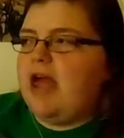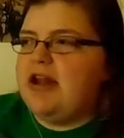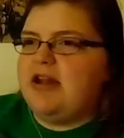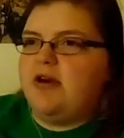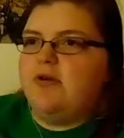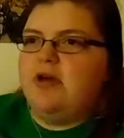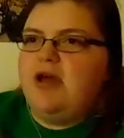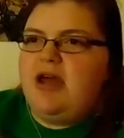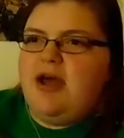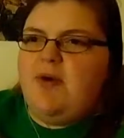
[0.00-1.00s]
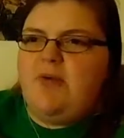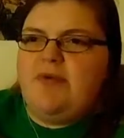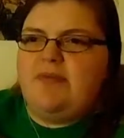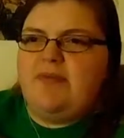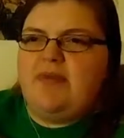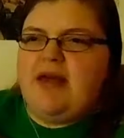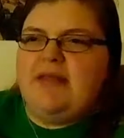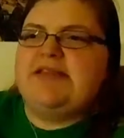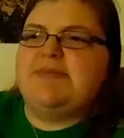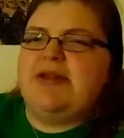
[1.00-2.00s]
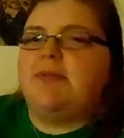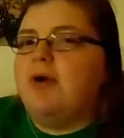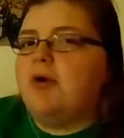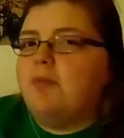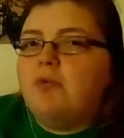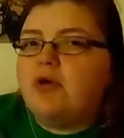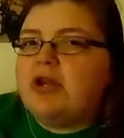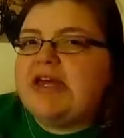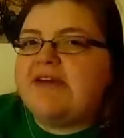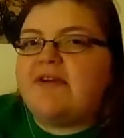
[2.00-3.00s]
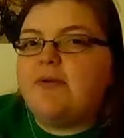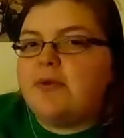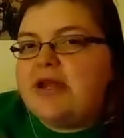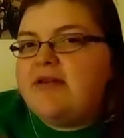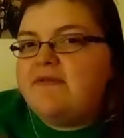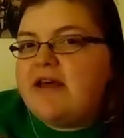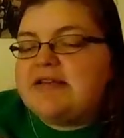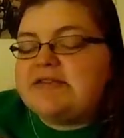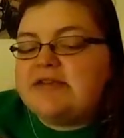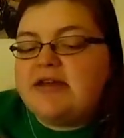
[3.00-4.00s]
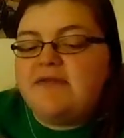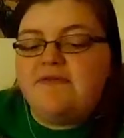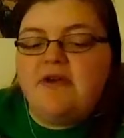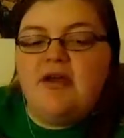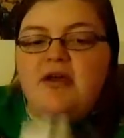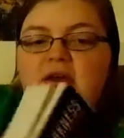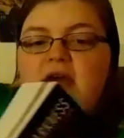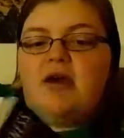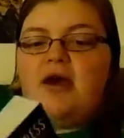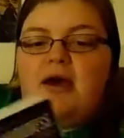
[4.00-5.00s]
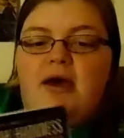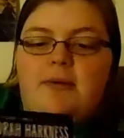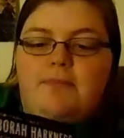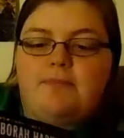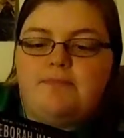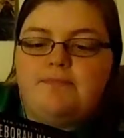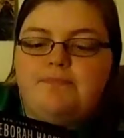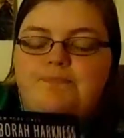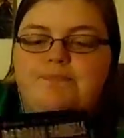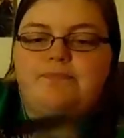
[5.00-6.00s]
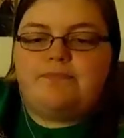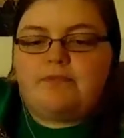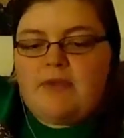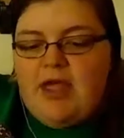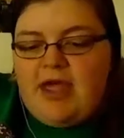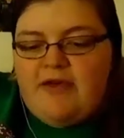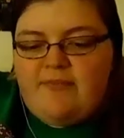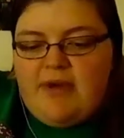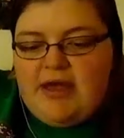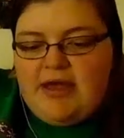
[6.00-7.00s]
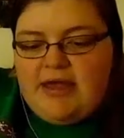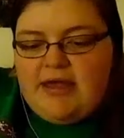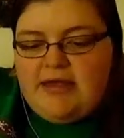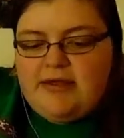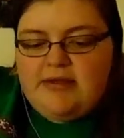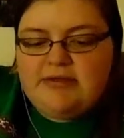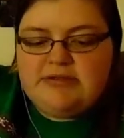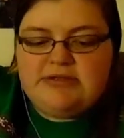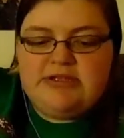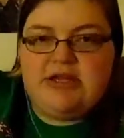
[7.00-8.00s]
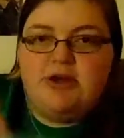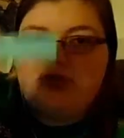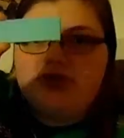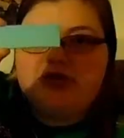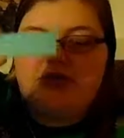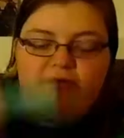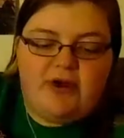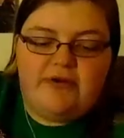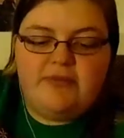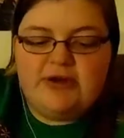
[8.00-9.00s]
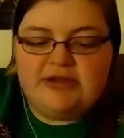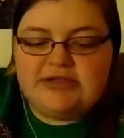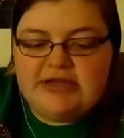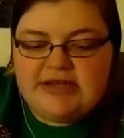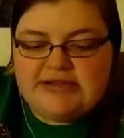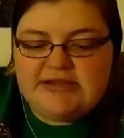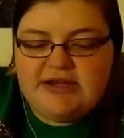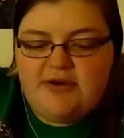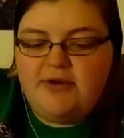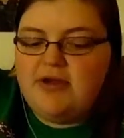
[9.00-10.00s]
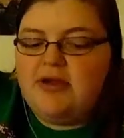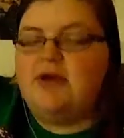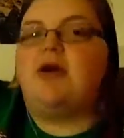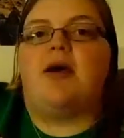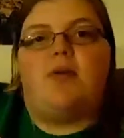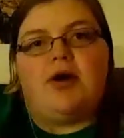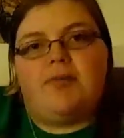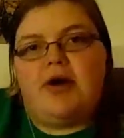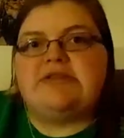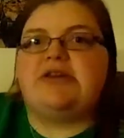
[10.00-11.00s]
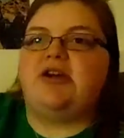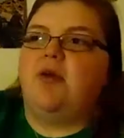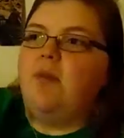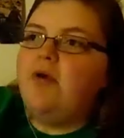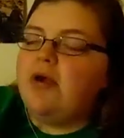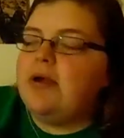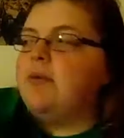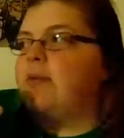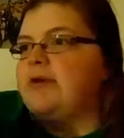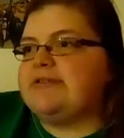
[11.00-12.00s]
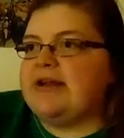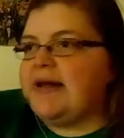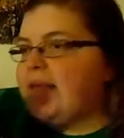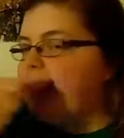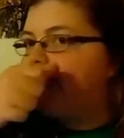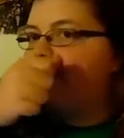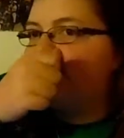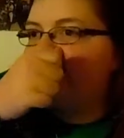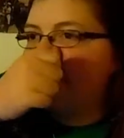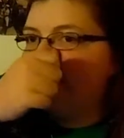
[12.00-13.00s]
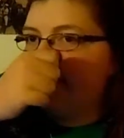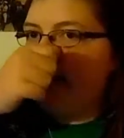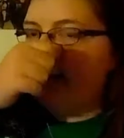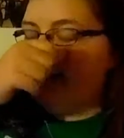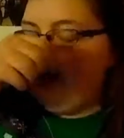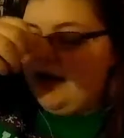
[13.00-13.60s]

I don't know. I'm hoping at least by tomorrow morning if I read it fast enough. Um, I have my sticky notes for all the books in case, you know, I mark parts that are important or parts that I like or something like that.